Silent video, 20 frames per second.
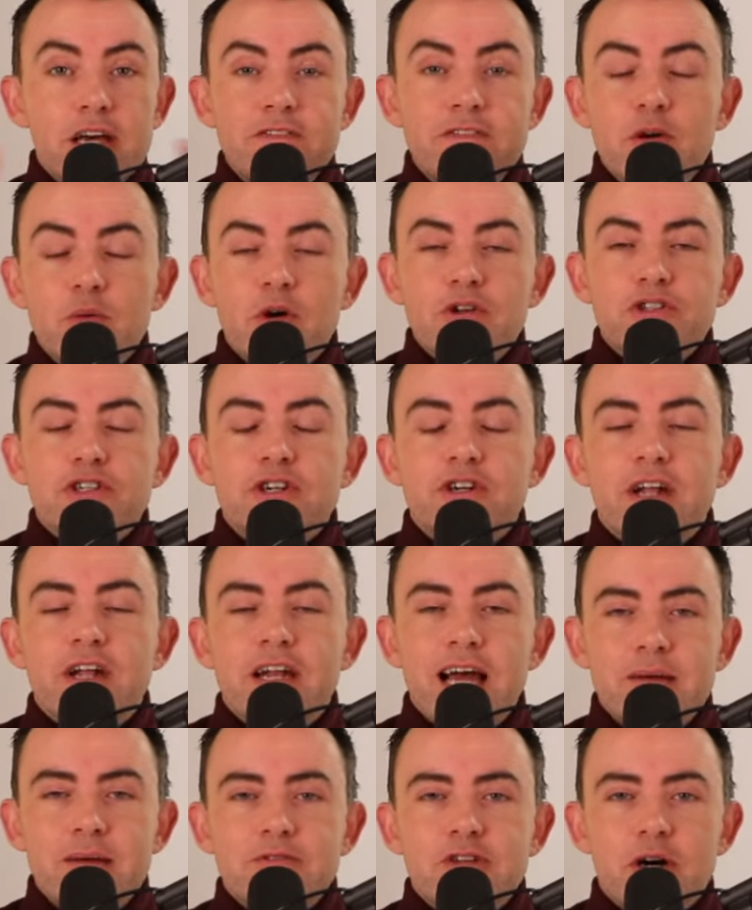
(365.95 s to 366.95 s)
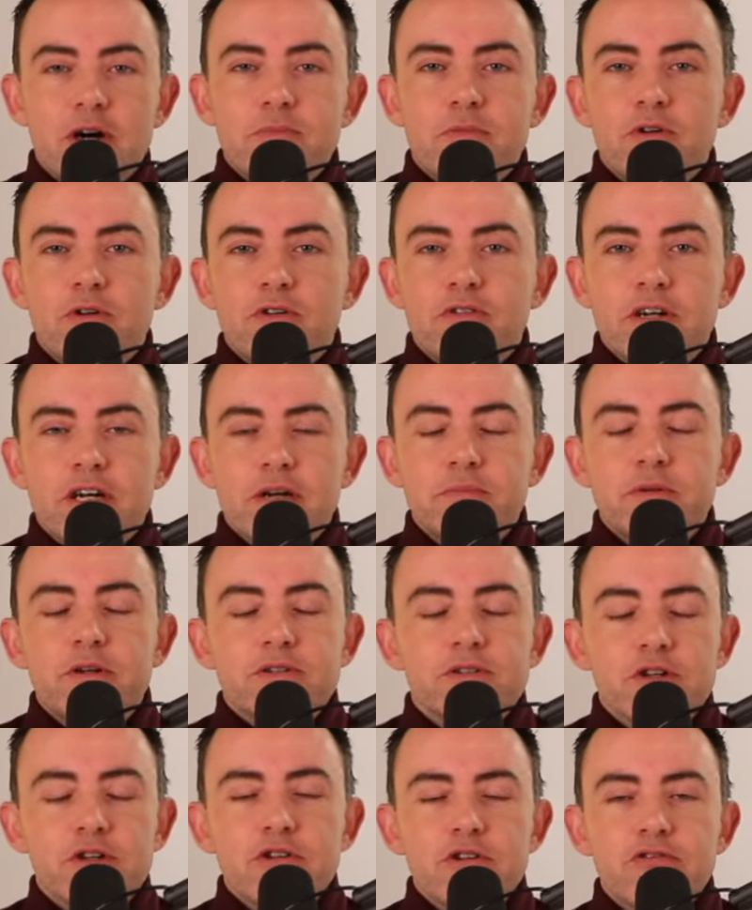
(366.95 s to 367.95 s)
If you're watching on a laptop or a
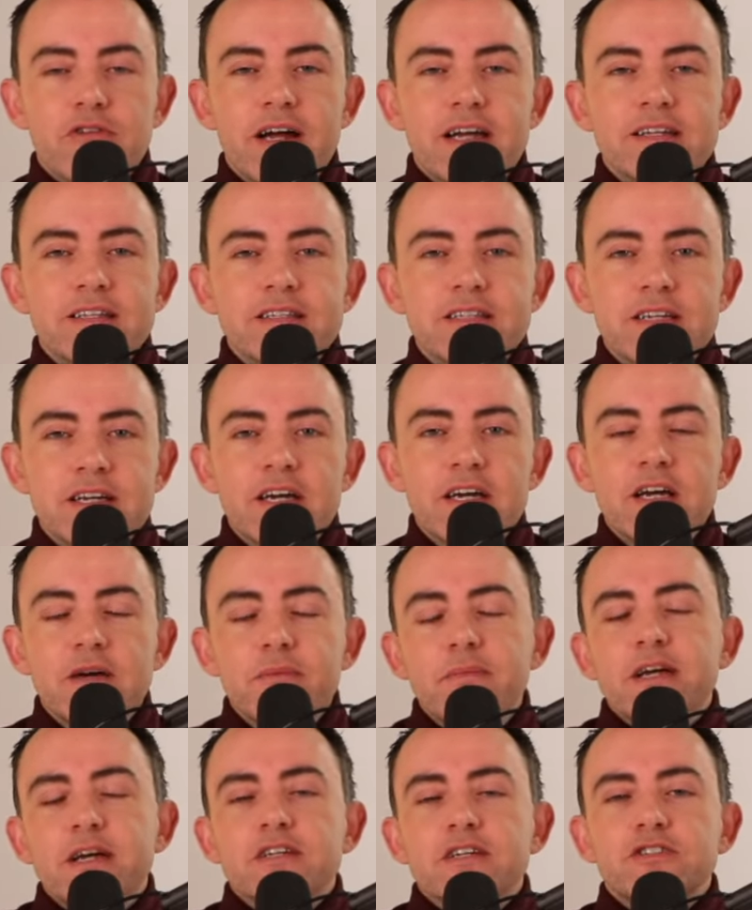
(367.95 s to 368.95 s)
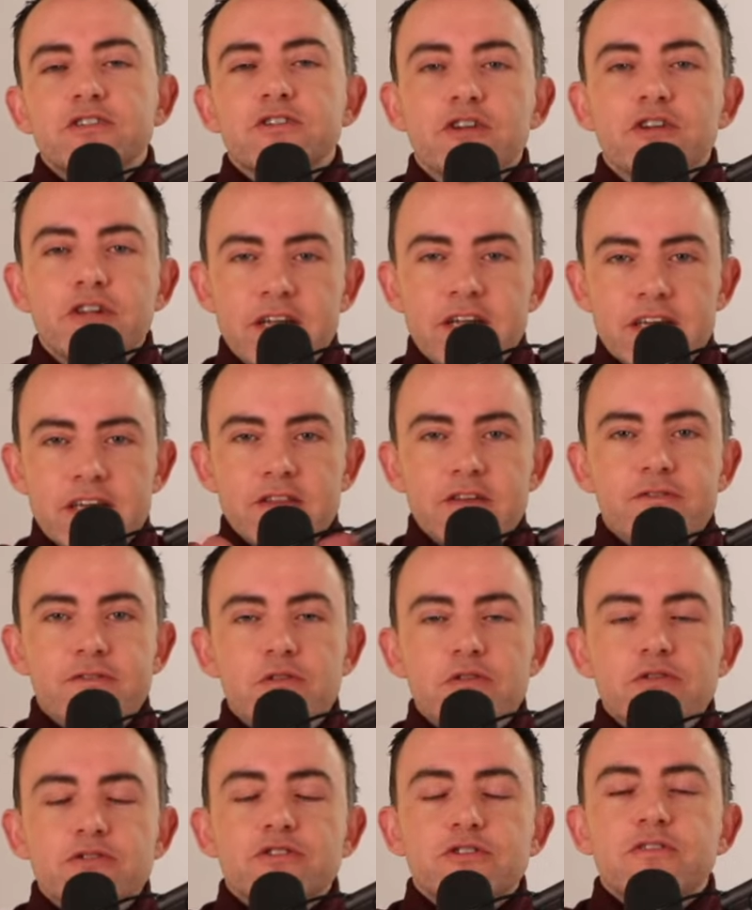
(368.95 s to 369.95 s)
computer, great, because you're going to need the
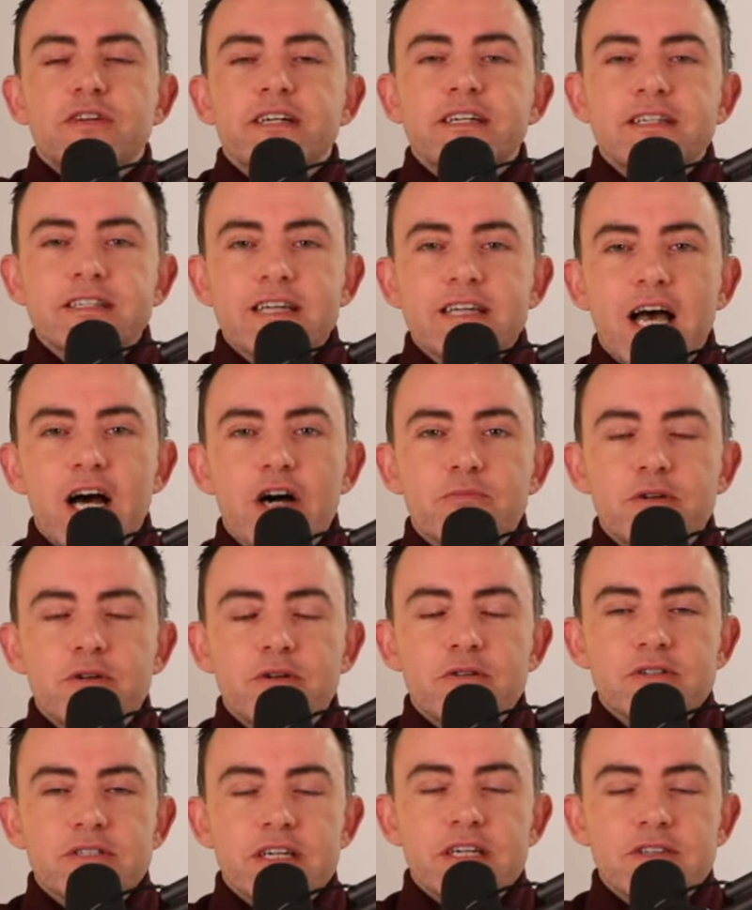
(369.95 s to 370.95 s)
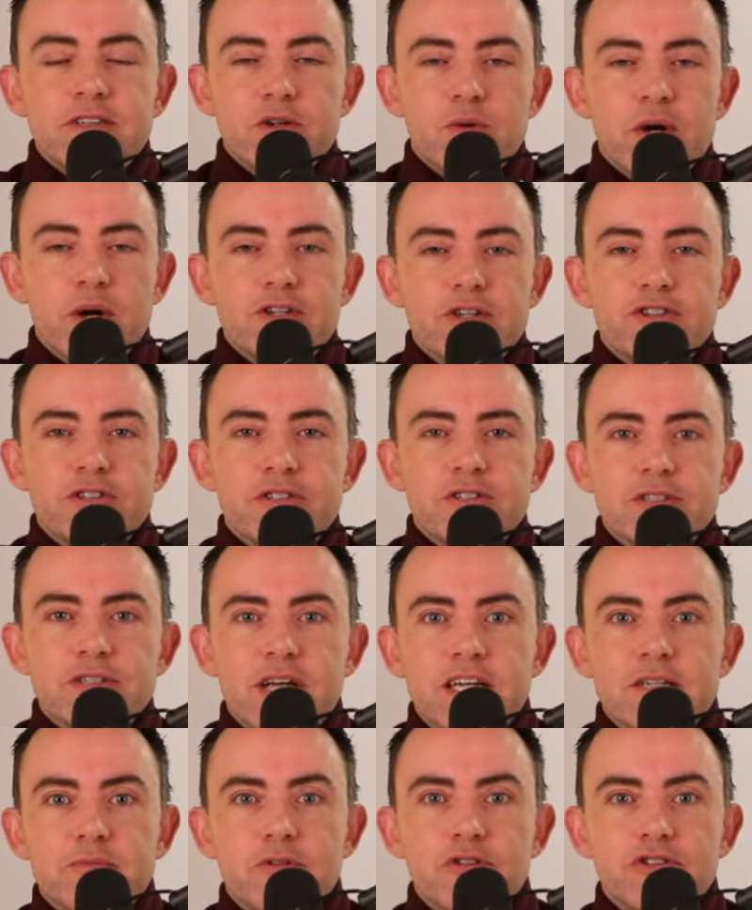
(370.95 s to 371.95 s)
full screen to help you see the questions
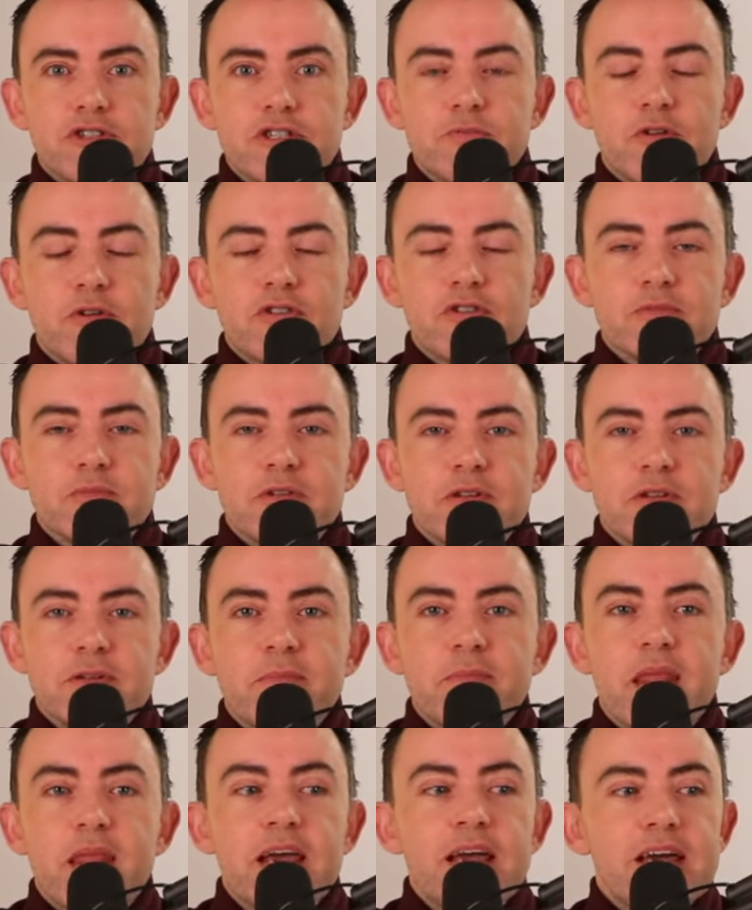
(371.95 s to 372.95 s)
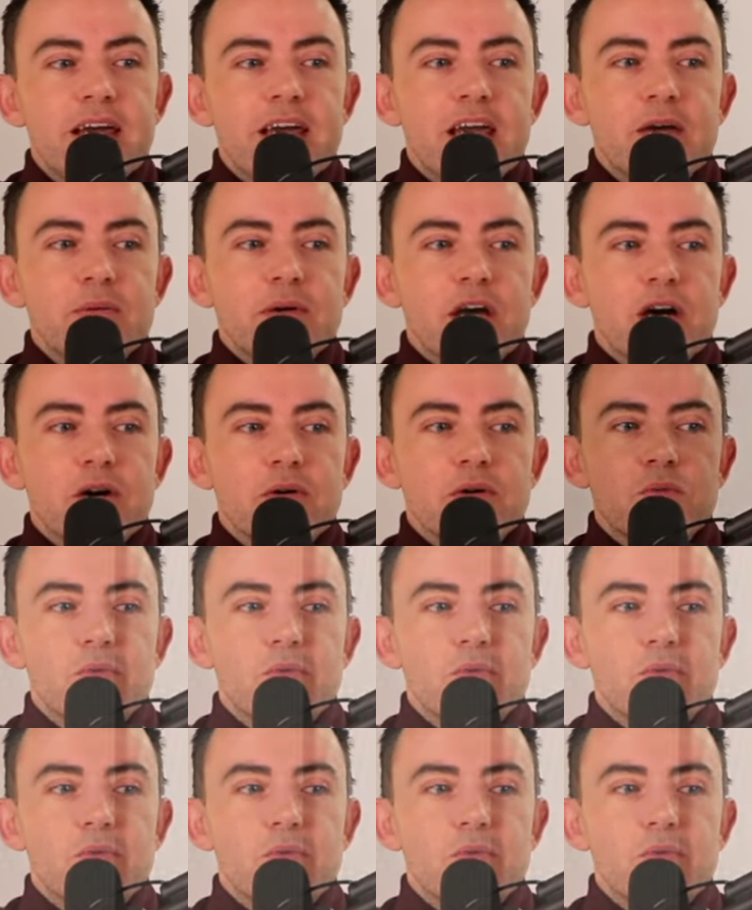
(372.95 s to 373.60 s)
as much as possible. Here we go.